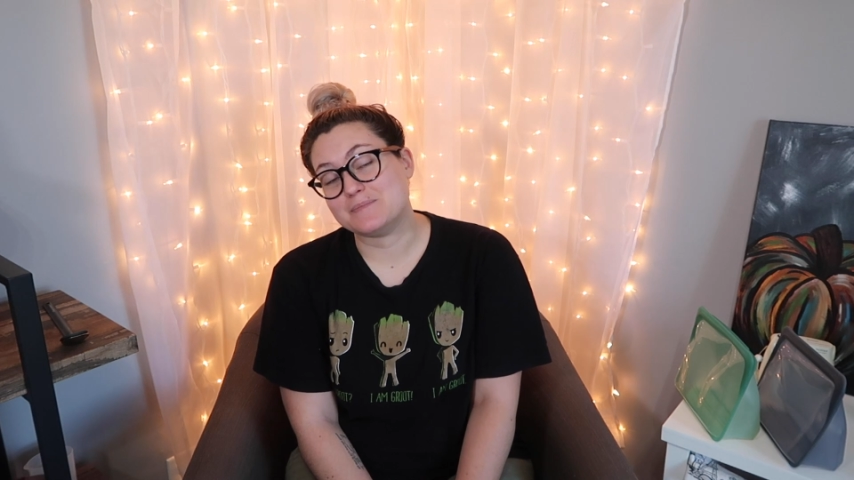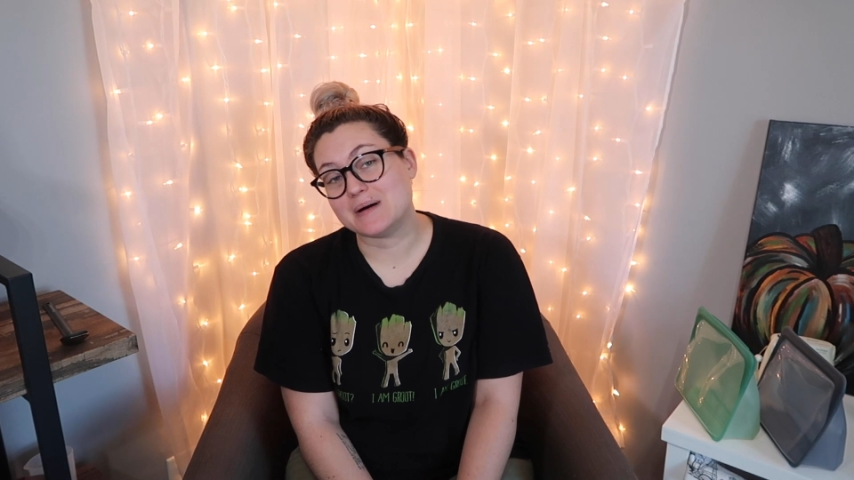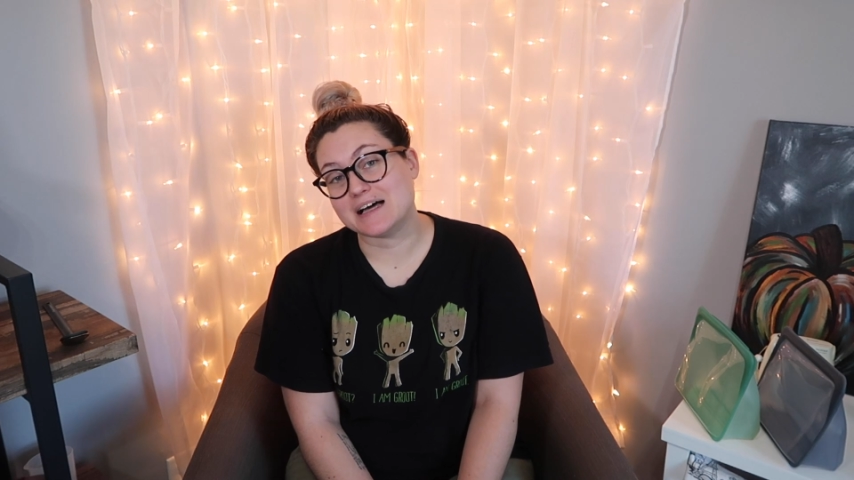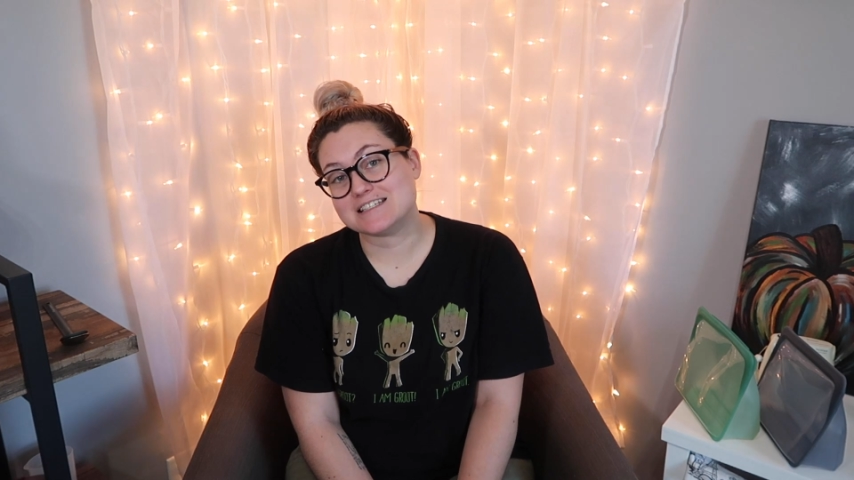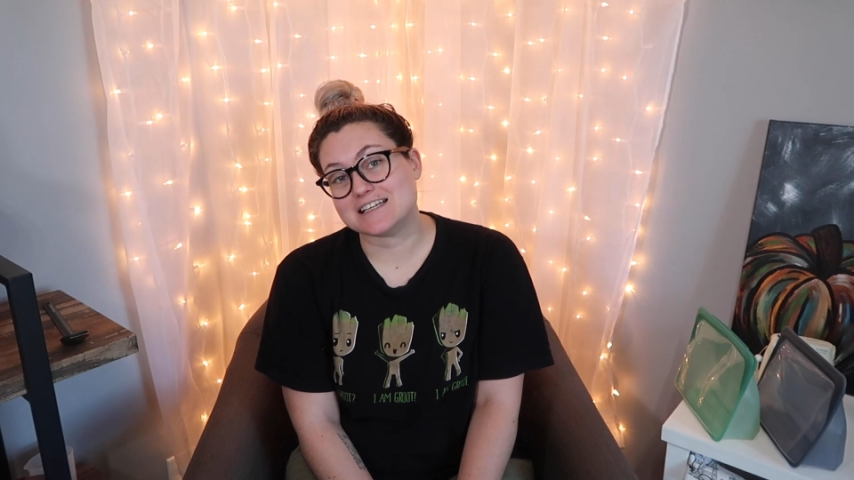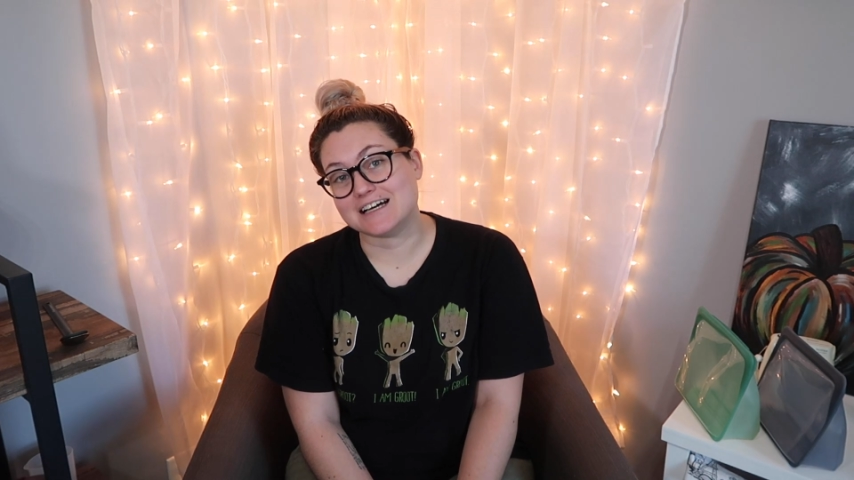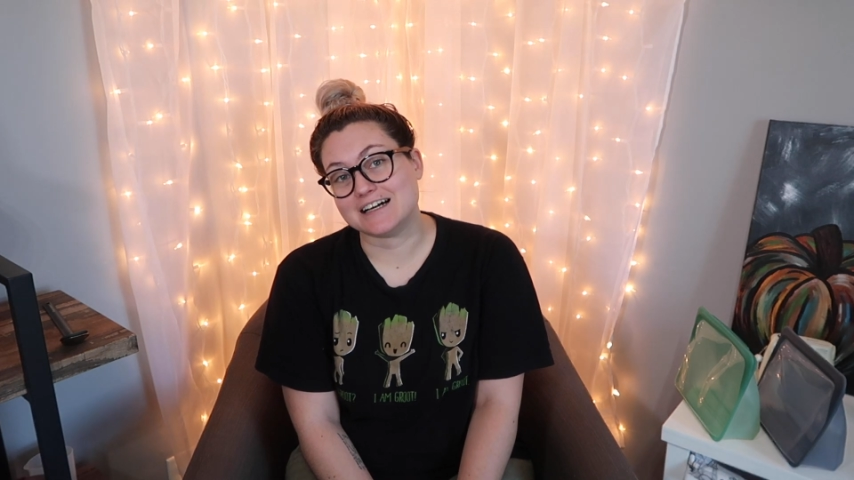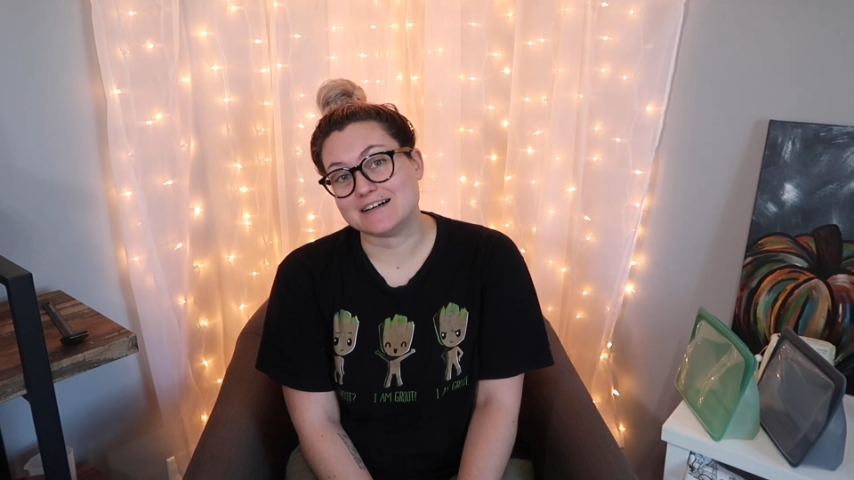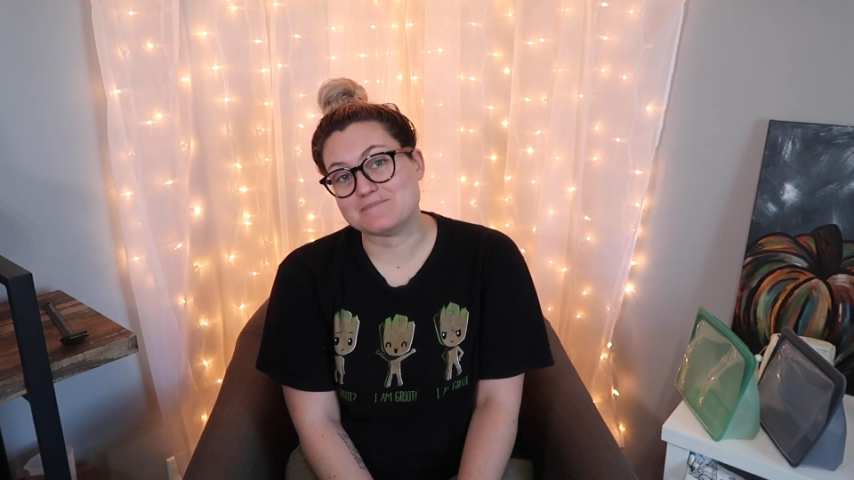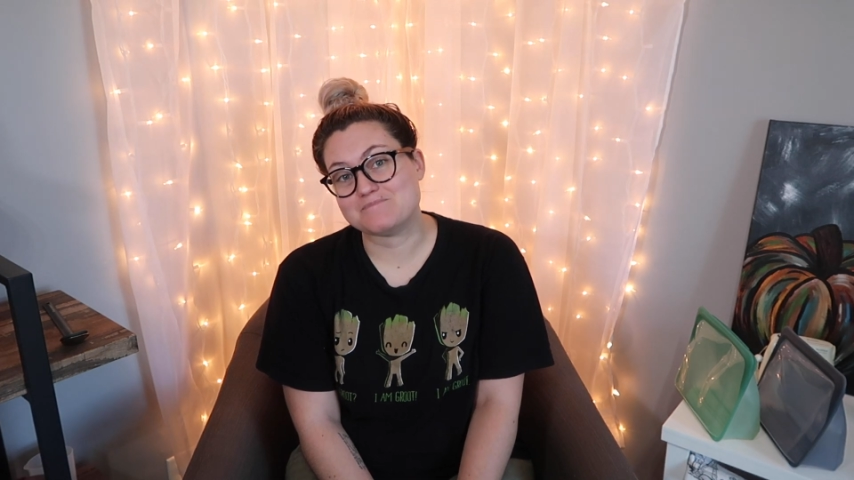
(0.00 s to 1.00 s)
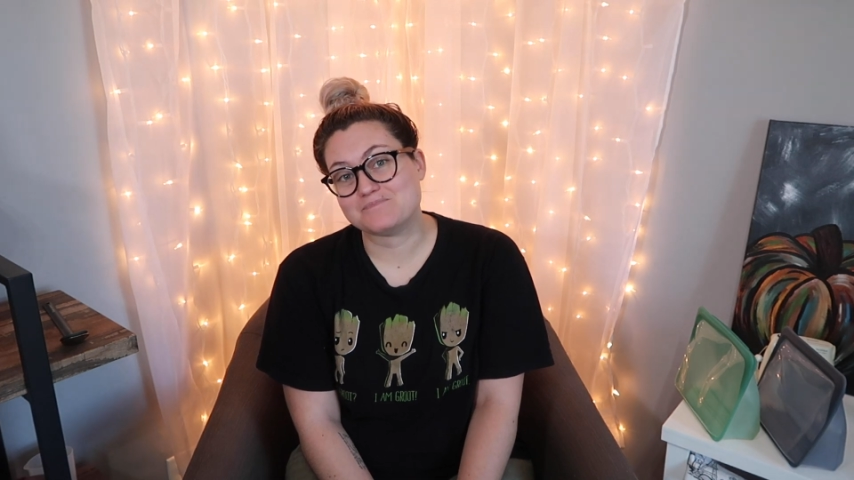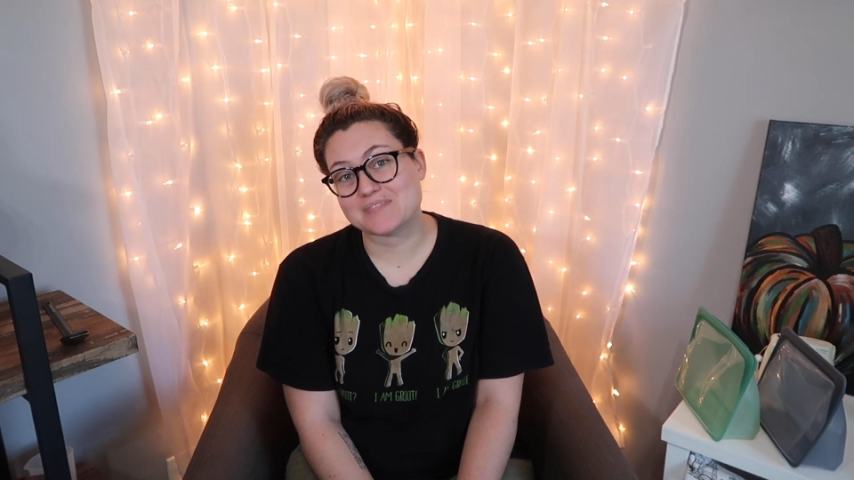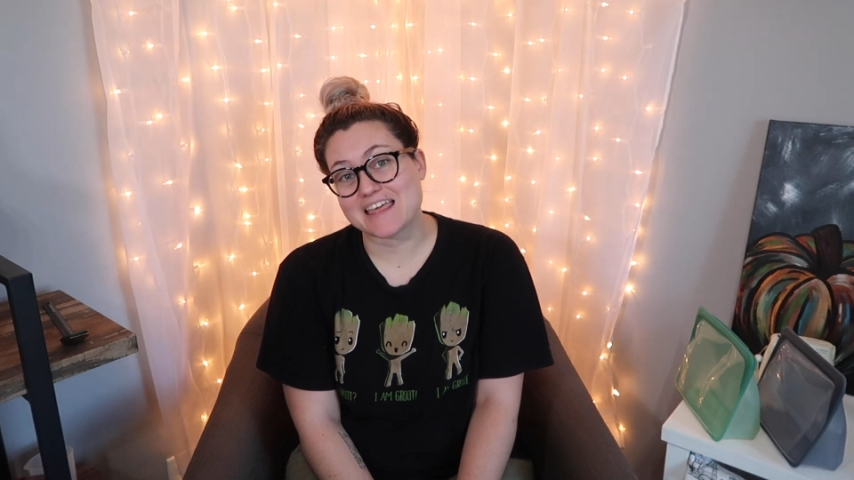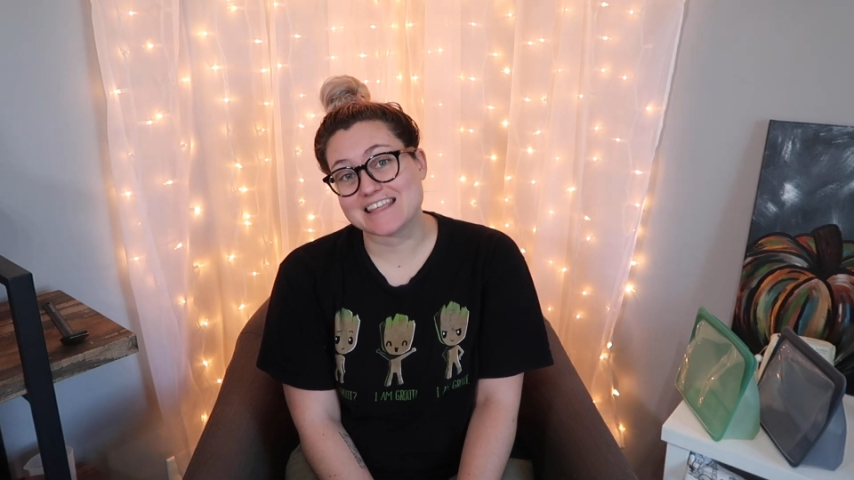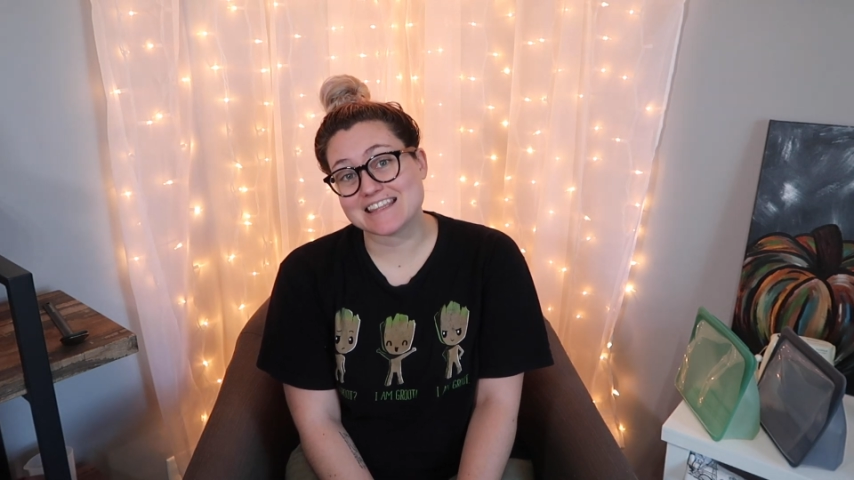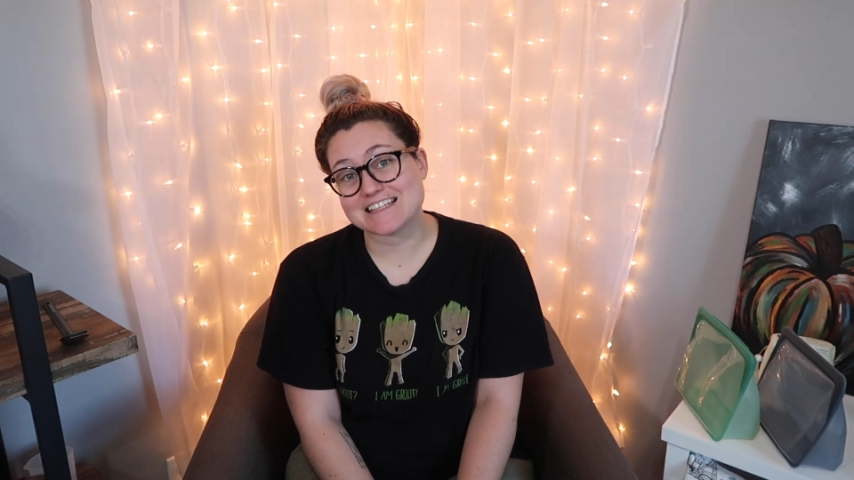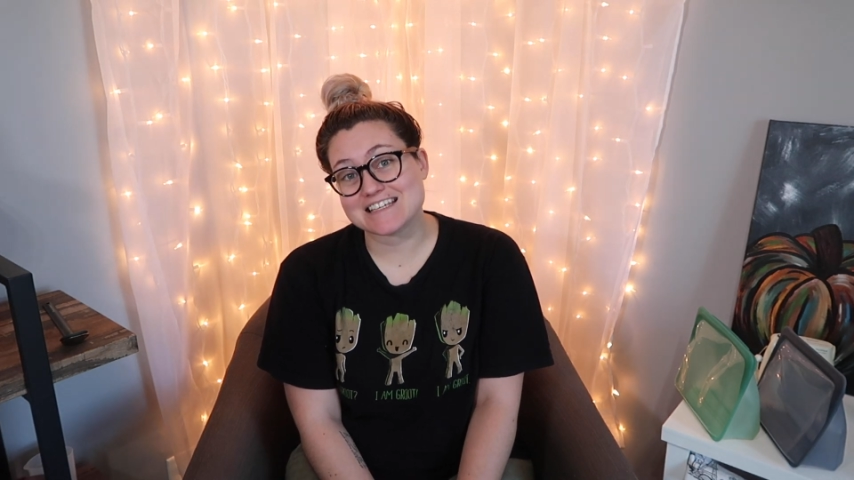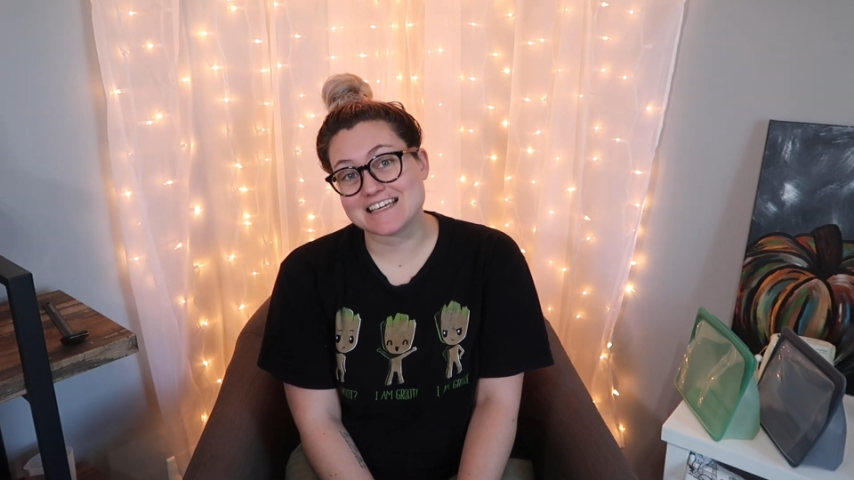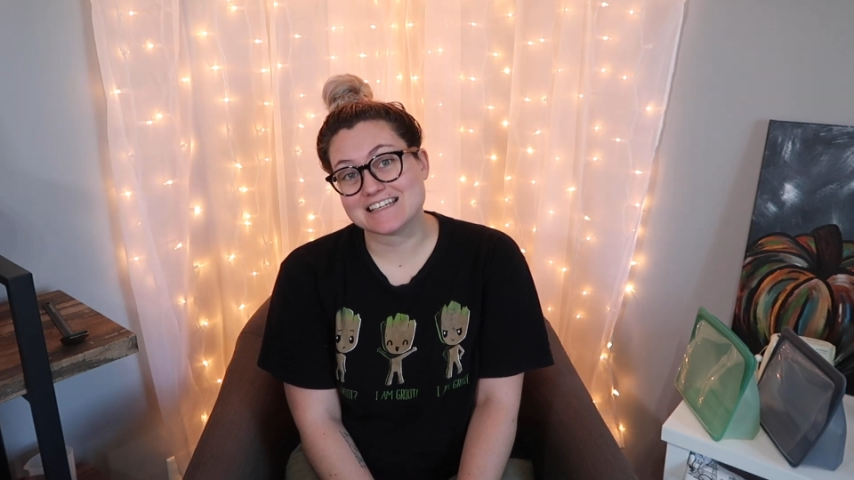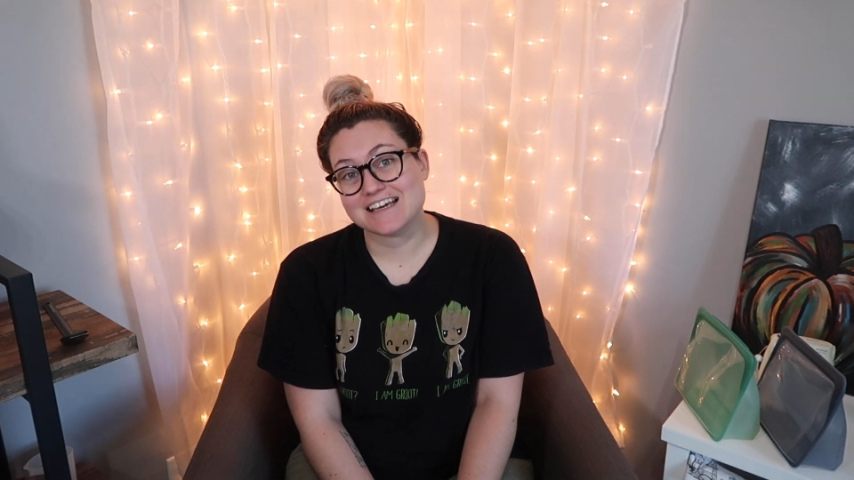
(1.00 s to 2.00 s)
but I think that's
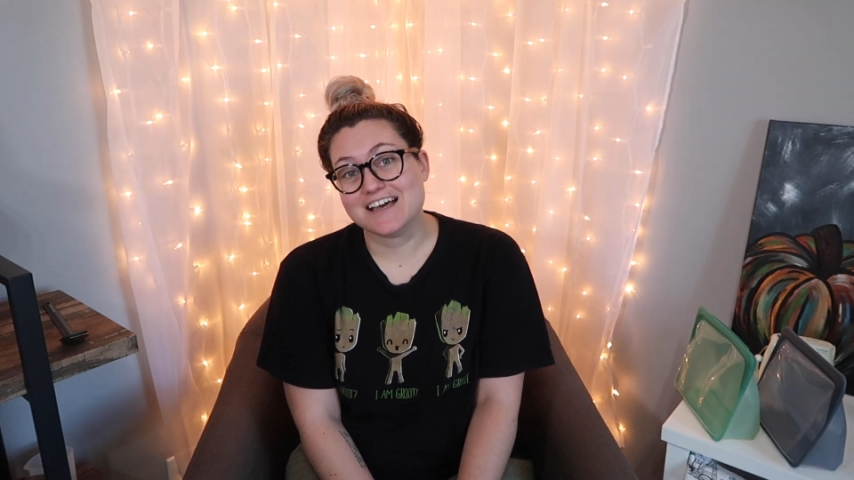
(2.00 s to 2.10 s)
it.